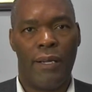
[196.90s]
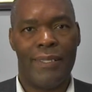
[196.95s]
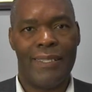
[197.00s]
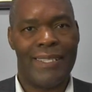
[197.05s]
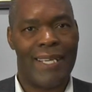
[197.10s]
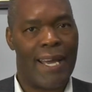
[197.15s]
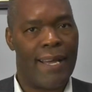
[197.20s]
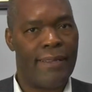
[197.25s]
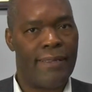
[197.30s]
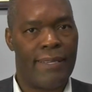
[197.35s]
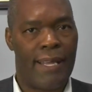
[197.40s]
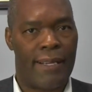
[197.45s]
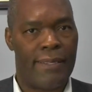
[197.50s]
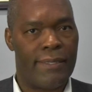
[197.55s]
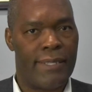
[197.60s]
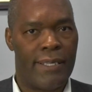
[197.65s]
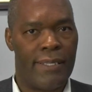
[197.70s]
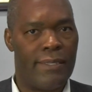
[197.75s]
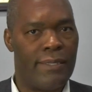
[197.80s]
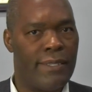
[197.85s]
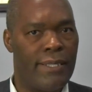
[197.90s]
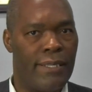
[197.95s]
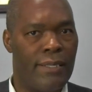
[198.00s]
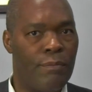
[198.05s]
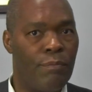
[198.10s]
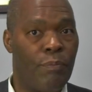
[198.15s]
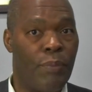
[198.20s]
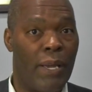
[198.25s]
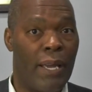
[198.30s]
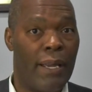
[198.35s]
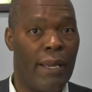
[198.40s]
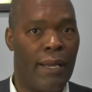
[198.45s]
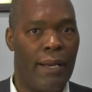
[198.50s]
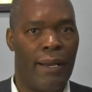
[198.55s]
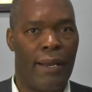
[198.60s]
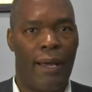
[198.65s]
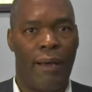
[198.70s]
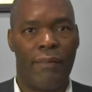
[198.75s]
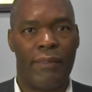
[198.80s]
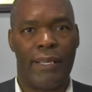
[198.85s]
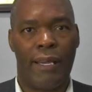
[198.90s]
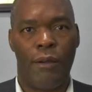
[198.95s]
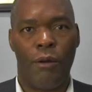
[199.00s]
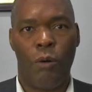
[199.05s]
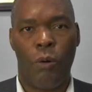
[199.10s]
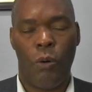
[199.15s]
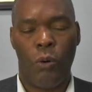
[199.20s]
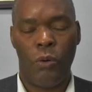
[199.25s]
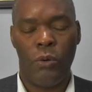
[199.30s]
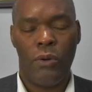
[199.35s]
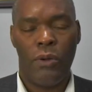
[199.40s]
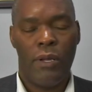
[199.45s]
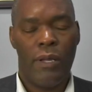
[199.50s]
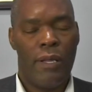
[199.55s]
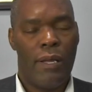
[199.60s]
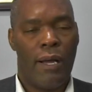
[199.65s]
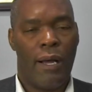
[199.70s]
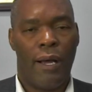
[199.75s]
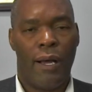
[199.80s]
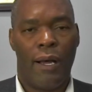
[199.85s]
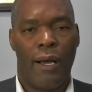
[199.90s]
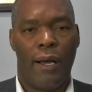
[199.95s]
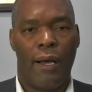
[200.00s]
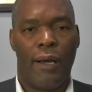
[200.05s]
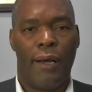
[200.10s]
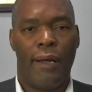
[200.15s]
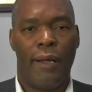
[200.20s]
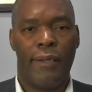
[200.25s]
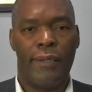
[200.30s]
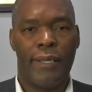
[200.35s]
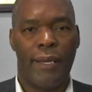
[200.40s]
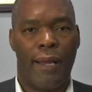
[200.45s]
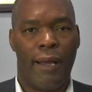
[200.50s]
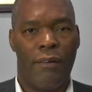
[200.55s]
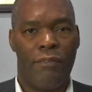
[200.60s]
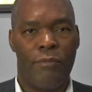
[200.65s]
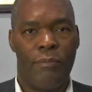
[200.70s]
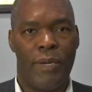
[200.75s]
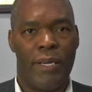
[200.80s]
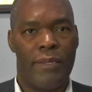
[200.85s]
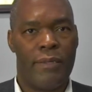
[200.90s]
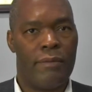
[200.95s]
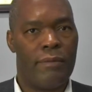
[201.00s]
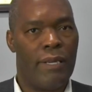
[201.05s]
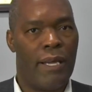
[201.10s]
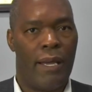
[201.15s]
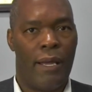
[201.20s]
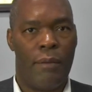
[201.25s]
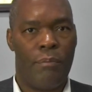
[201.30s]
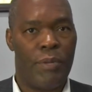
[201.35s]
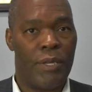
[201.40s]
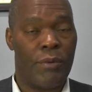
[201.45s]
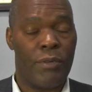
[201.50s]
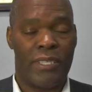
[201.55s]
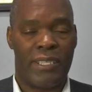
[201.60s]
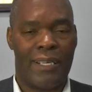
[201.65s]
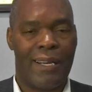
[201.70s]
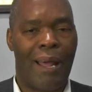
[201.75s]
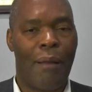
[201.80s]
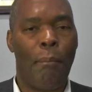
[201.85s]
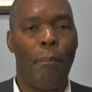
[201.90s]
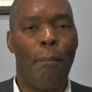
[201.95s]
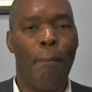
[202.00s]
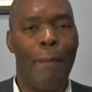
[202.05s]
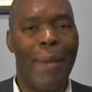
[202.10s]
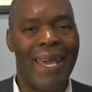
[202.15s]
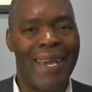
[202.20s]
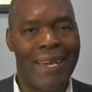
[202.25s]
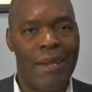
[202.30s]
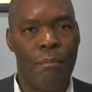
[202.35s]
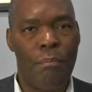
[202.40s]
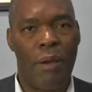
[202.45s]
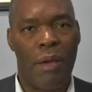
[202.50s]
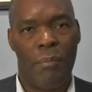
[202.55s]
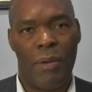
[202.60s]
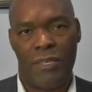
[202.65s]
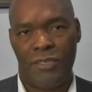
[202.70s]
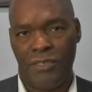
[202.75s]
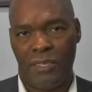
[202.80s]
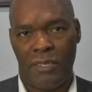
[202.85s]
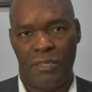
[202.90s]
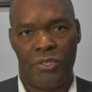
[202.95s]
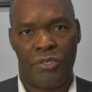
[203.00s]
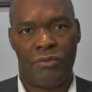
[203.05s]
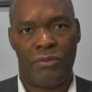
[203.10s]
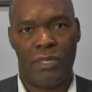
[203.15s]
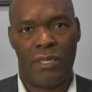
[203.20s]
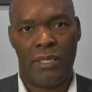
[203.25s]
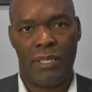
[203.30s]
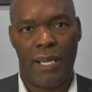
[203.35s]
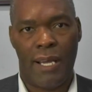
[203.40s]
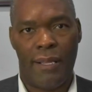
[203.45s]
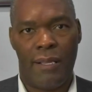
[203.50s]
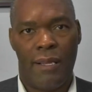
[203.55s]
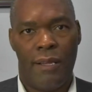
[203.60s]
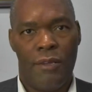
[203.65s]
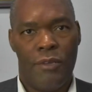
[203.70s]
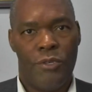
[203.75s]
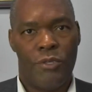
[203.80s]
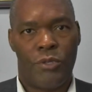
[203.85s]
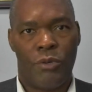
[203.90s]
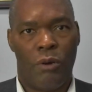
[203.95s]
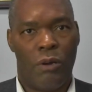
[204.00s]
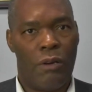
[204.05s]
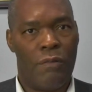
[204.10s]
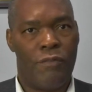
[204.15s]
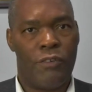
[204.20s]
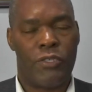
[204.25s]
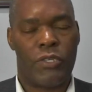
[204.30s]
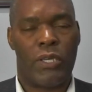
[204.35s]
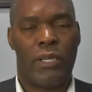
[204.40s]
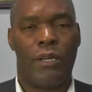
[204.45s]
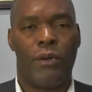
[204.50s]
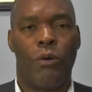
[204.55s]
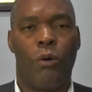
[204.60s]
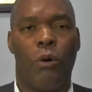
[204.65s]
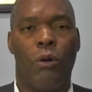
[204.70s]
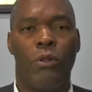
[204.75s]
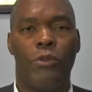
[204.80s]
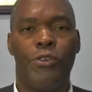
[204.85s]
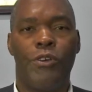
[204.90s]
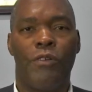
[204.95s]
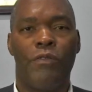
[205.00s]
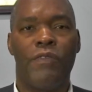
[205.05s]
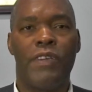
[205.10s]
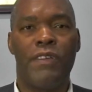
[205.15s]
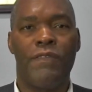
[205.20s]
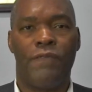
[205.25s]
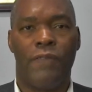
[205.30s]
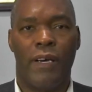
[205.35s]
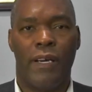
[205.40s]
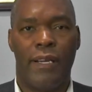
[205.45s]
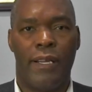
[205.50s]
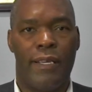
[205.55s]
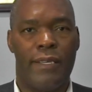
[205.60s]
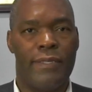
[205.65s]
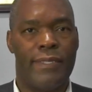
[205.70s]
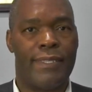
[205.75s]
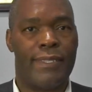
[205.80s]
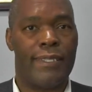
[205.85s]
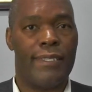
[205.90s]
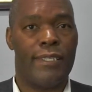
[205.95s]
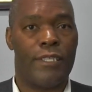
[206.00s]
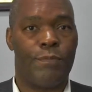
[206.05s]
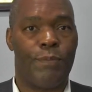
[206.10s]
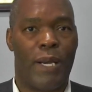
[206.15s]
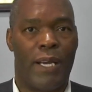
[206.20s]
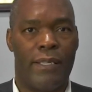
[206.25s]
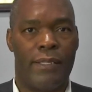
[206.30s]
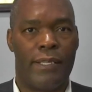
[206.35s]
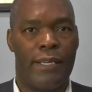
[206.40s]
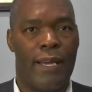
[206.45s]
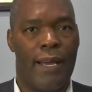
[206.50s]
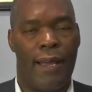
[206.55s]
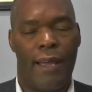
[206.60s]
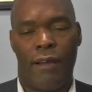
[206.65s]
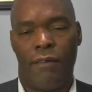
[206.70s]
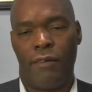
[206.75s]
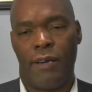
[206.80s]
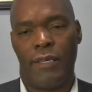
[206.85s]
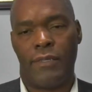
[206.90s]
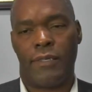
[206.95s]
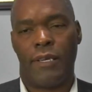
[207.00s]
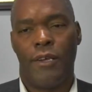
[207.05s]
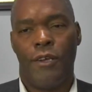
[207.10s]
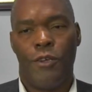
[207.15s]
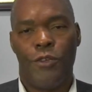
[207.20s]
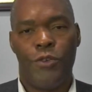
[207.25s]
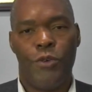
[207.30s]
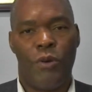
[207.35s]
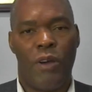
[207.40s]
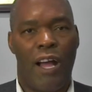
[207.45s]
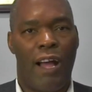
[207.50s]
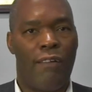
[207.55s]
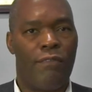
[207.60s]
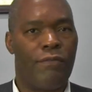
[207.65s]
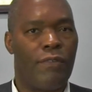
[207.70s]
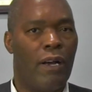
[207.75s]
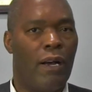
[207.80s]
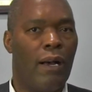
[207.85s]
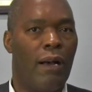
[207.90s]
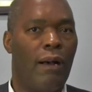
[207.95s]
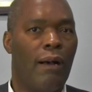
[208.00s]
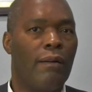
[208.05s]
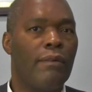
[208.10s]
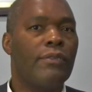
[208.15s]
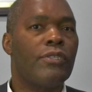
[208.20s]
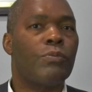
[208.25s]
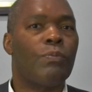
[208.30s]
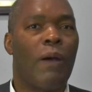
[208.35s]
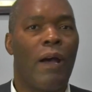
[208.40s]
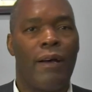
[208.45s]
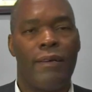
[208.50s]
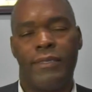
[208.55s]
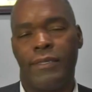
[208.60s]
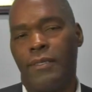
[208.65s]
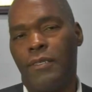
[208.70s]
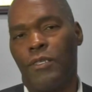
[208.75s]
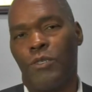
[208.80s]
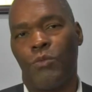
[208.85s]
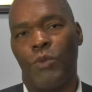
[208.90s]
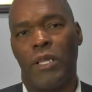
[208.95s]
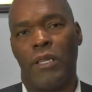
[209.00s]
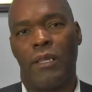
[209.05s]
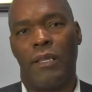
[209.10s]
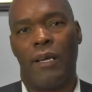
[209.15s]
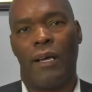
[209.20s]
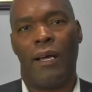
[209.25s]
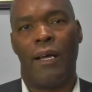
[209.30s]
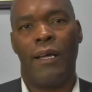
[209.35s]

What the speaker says: debt that they didn't pay, and now they owe the government, and because they're not making payments on their student debt, so all of a sudden all your refund is seized by the IRS. You have spouses with